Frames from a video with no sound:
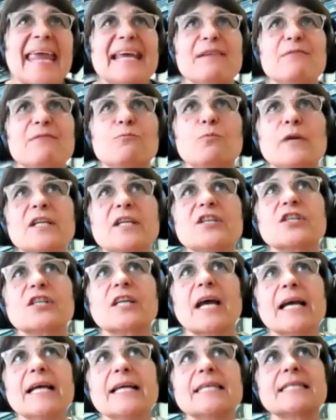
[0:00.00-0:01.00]
in which
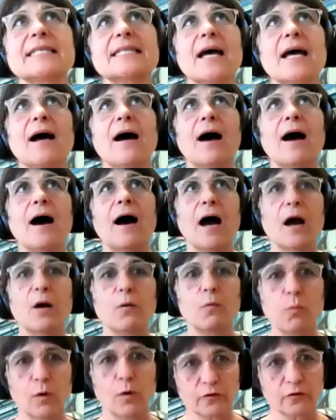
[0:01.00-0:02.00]
case I
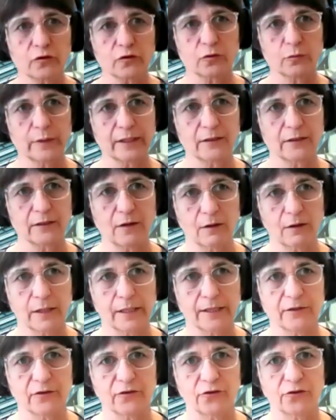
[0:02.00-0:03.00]
want to
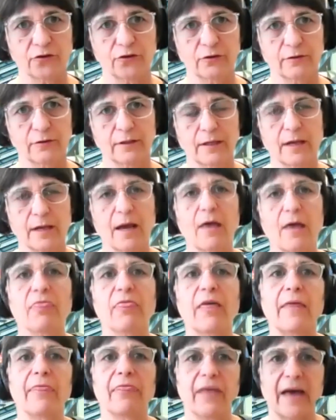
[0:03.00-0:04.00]
acknowledge
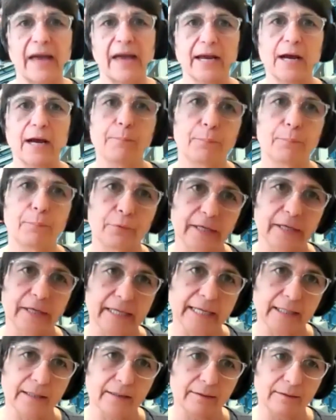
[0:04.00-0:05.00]
that they are
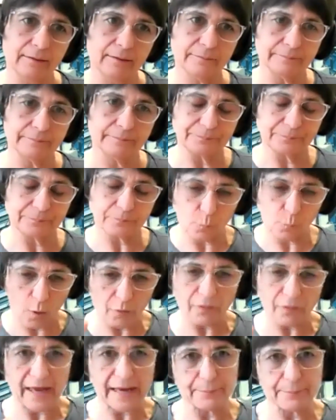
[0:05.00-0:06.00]
bringing
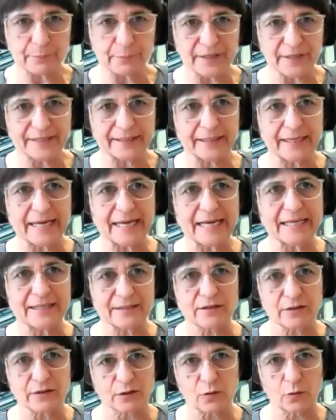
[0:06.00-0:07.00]
what they bring
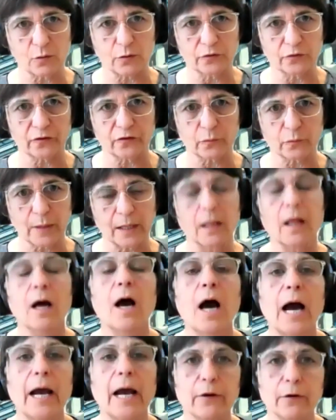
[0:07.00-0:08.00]
into the course as well.
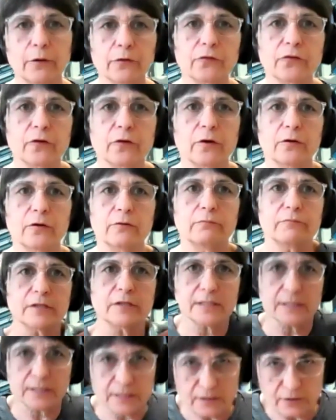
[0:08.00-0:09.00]
I also,
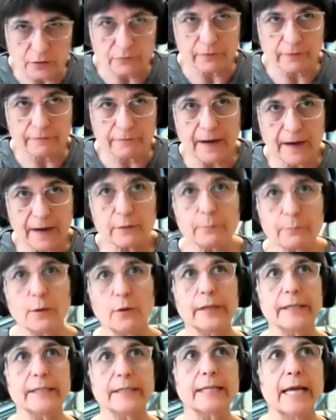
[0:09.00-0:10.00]
just as sort of a final
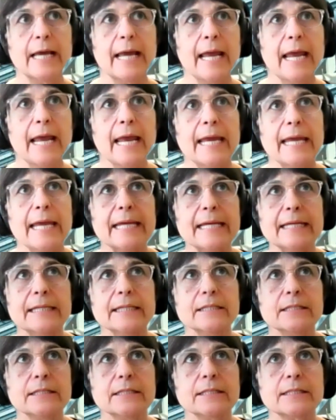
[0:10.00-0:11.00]
point,
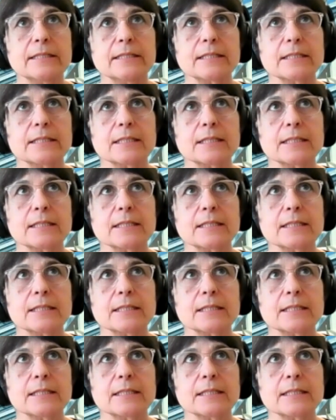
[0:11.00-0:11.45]
is